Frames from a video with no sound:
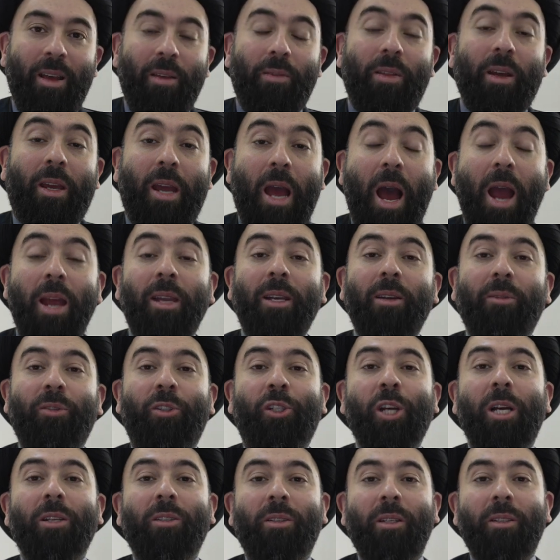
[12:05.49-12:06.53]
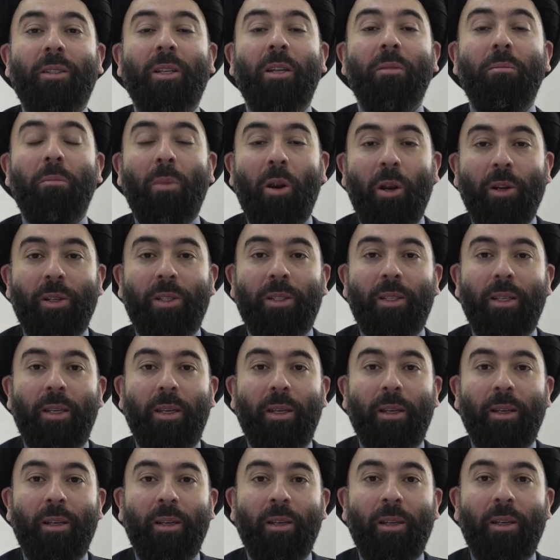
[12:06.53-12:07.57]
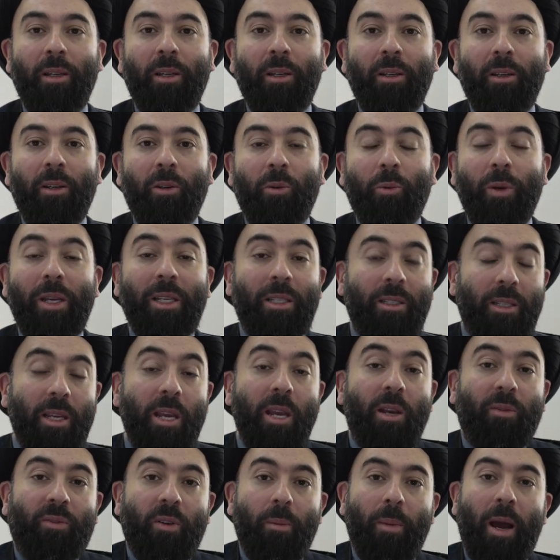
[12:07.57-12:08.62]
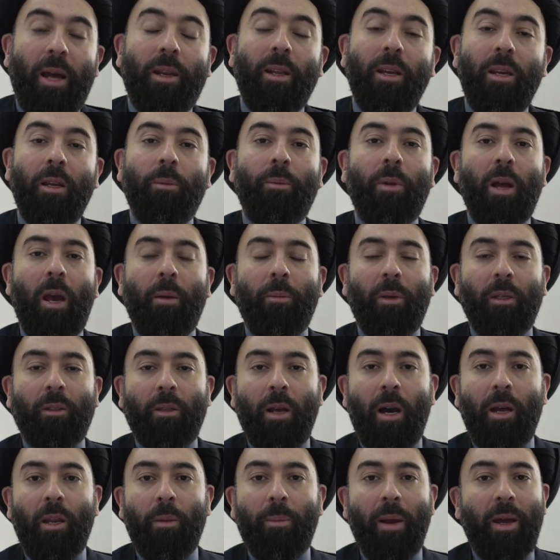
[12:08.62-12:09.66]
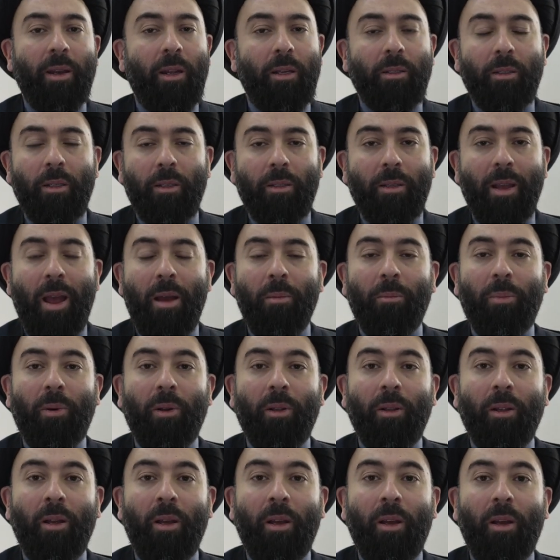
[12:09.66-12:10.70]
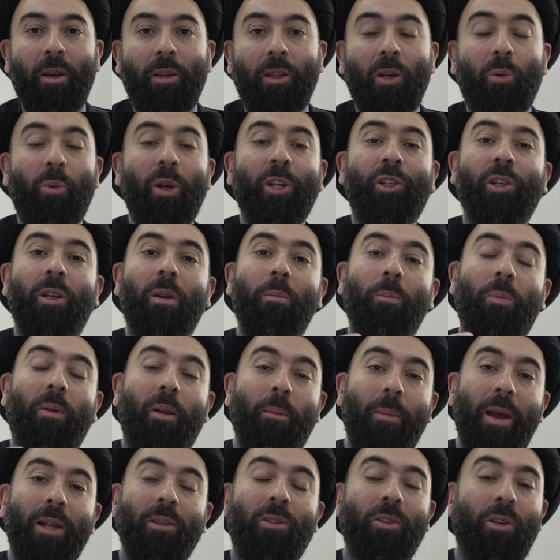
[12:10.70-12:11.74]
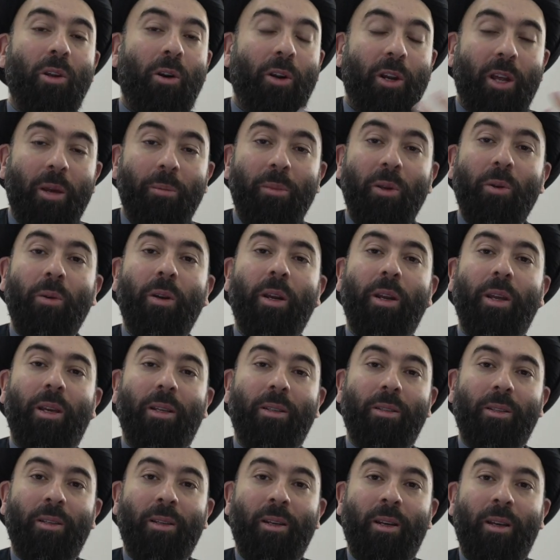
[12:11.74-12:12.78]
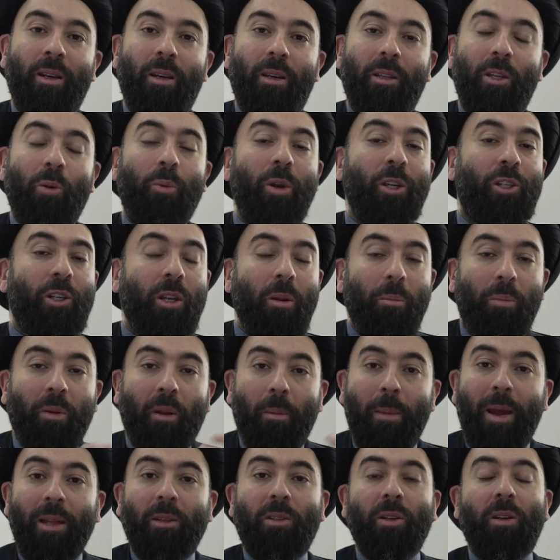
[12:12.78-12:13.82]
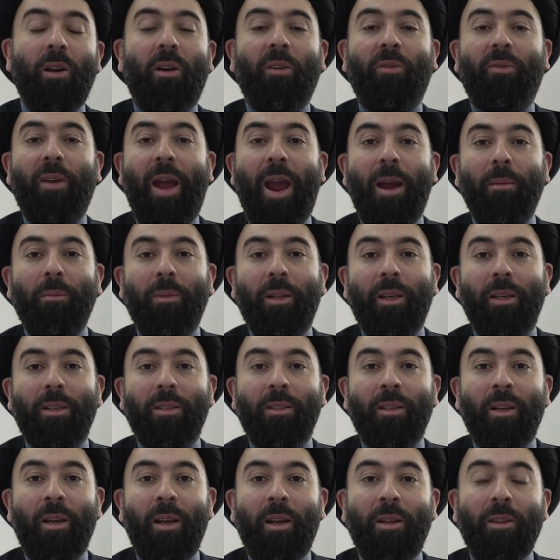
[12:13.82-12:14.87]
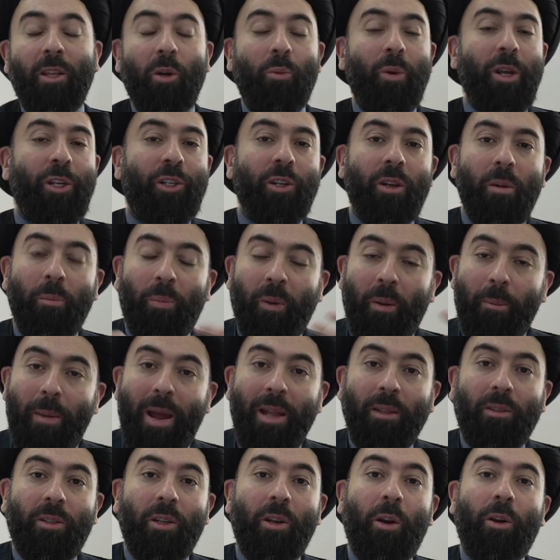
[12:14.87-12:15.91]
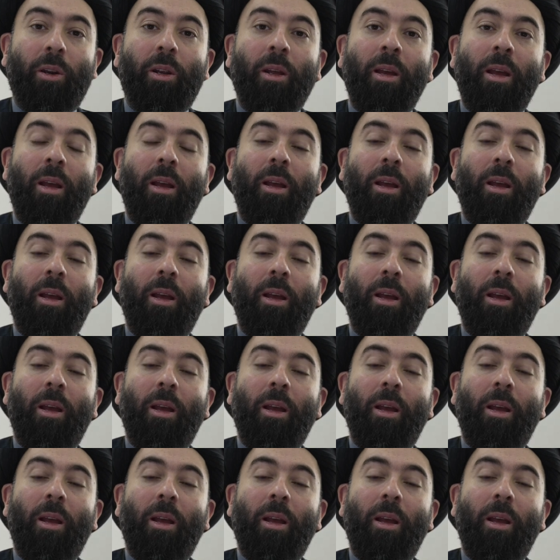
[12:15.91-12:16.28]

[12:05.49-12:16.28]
The kind of justice and mercy we seek from Ali ibn Abi Talib and his example that we should implement in our communities, that we should implement in our families, that we should implement in our